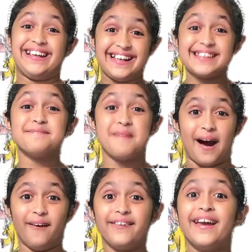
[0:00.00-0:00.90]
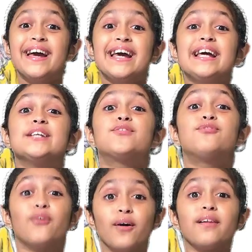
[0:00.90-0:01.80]
his mouth is
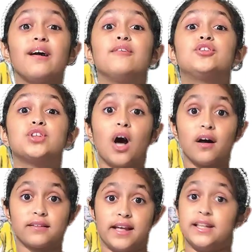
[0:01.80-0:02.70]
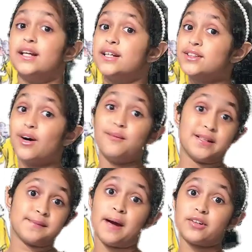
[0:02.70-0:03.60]
full of chocolate. So
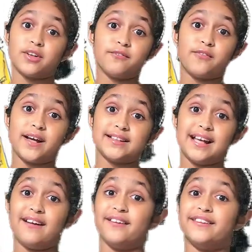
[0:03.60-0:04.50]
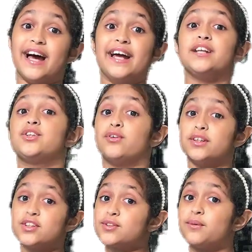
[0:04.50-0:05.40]
Ms. Matron finds out that
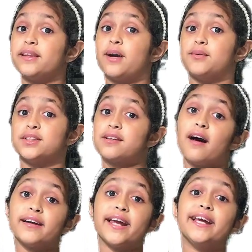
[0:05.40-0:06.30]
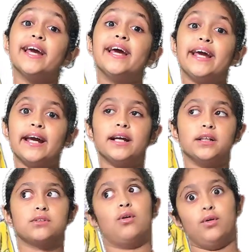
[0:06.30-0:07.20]
George is the one that was talking
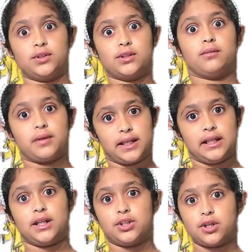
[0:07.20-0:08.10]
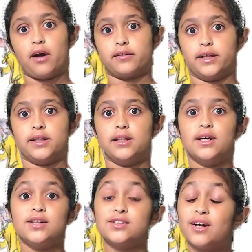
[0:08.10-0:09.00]
and also eating chocolate.
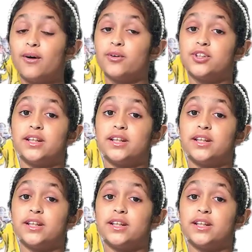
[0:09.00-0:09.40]
So